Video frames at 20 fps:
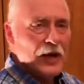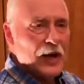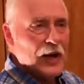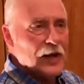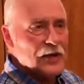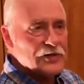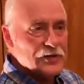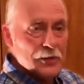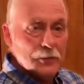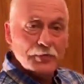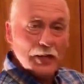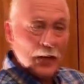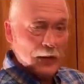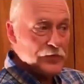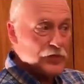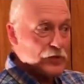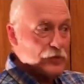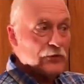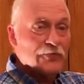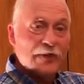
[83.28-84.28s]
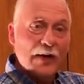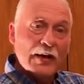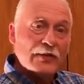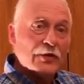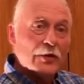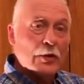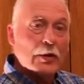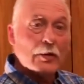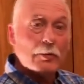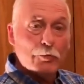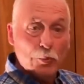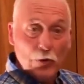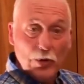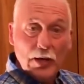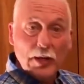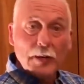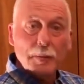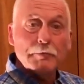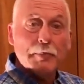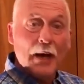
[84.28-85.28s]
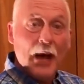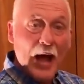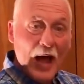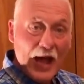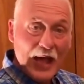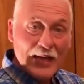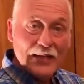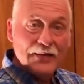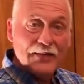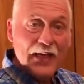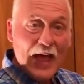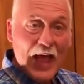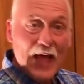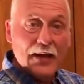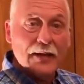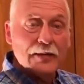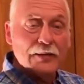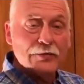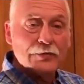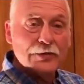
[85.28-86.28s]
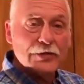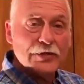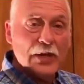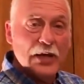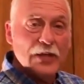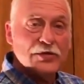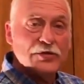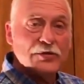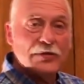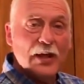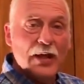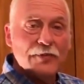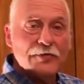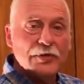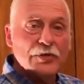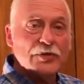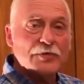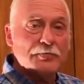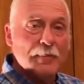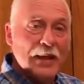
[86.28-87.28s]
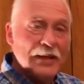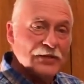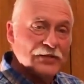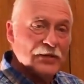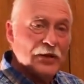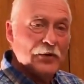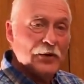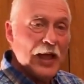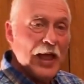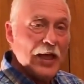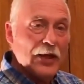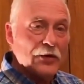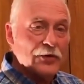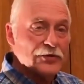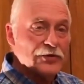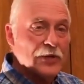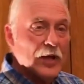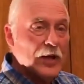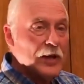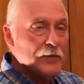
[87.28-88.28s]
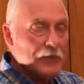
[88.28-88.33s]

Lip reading: Sometimes you will find there are brick behind that, in which case you'd have to use masonry anchors,